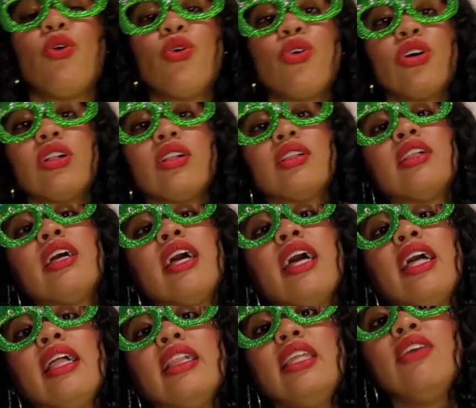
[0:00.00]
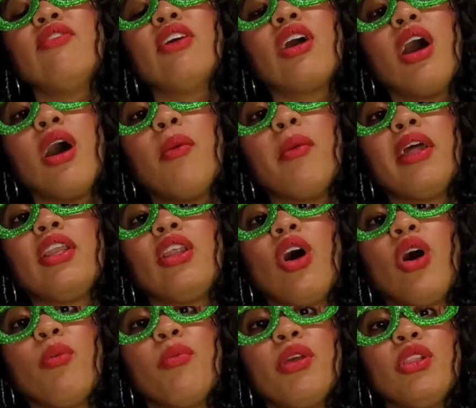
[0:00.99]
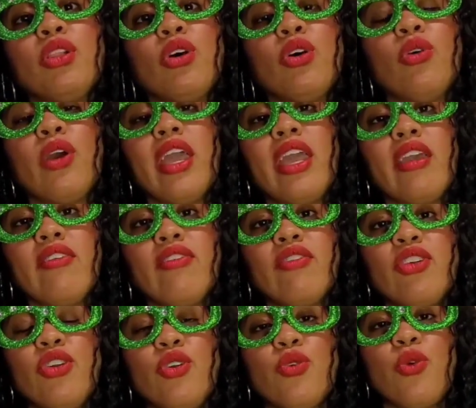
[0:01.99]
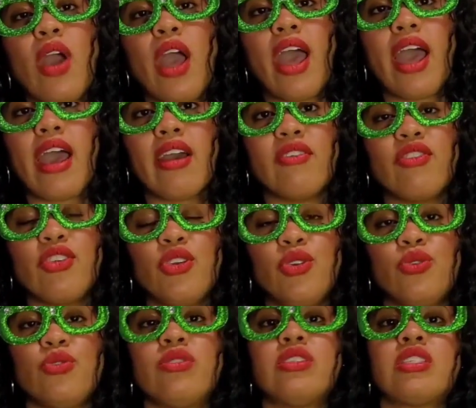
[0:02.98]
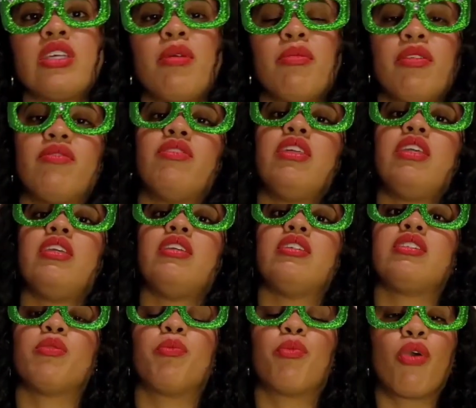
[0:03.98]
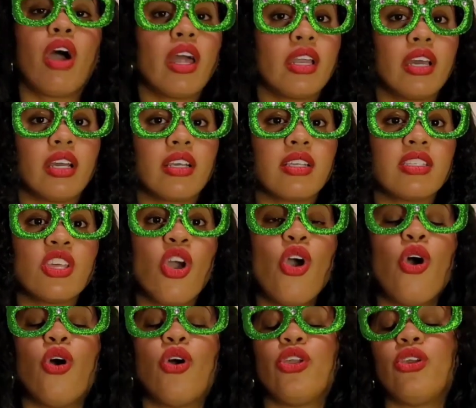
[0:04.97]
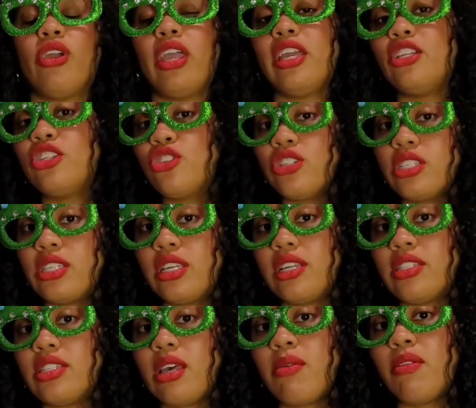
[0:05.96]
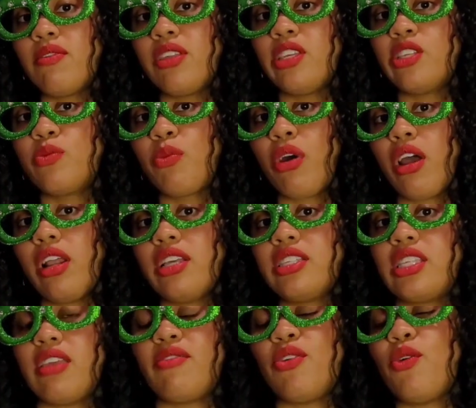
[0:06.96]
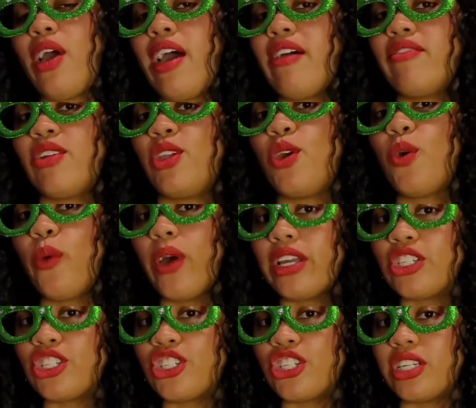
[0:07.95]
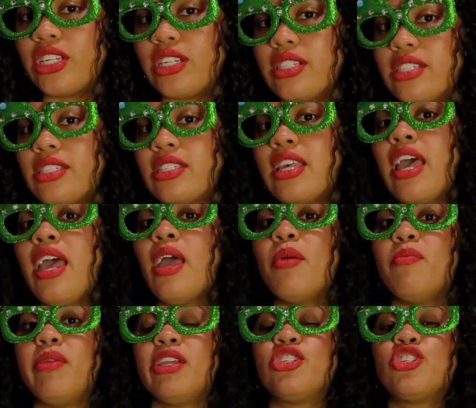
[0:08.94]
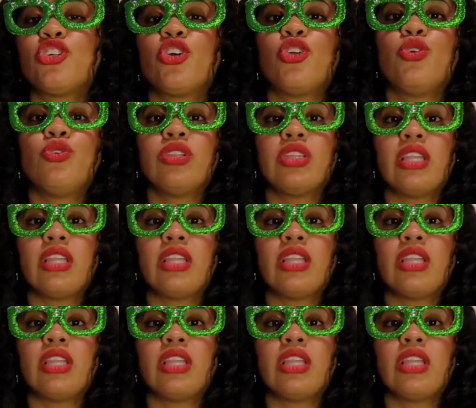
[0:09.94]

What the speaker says: haul. Leave a comment down below if you have used some of these products or you're interested in some of these products. If you have any questions, make sure you